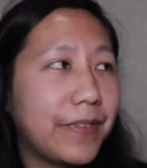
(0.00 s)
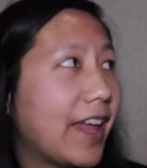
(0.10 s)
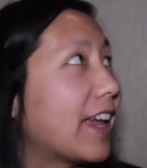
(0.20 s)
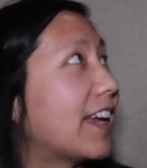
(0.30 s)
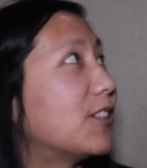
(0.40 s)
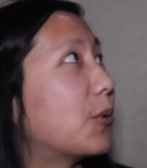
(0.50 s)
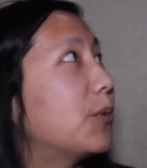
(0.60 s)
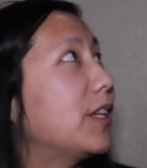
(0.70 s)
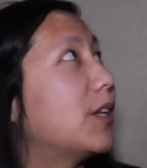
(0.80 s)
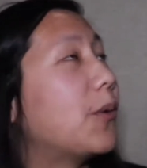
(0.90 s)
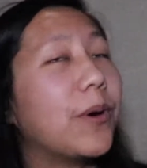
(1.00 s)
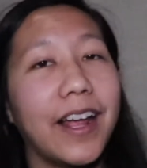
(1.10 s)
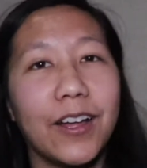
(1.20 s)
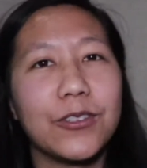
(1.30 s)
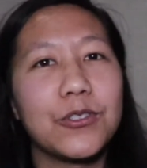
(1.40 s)
and I don't really know what
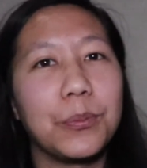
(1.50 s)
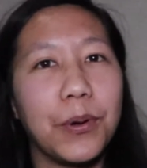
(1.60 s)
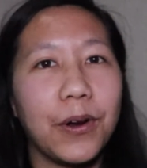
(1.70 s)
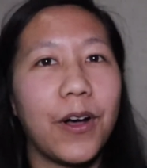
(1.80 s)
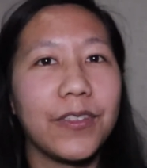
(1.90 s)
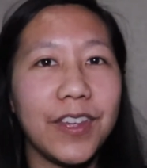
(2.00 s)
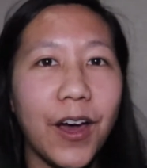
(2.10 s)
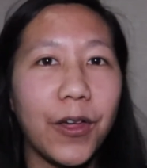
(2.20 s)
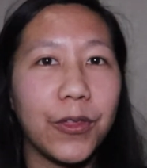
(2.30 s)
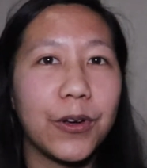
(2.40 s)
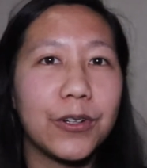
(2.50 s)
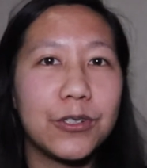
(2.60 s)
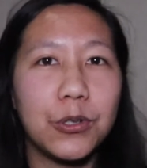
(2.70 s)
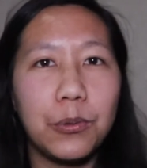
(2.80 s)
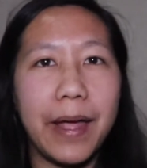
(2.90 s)
else to put on the other
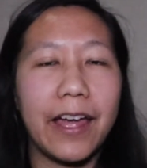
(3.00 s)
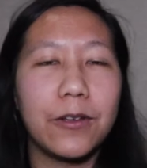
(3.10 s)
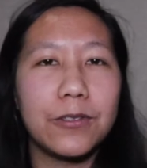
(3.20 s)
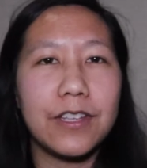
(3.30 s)
2 panels.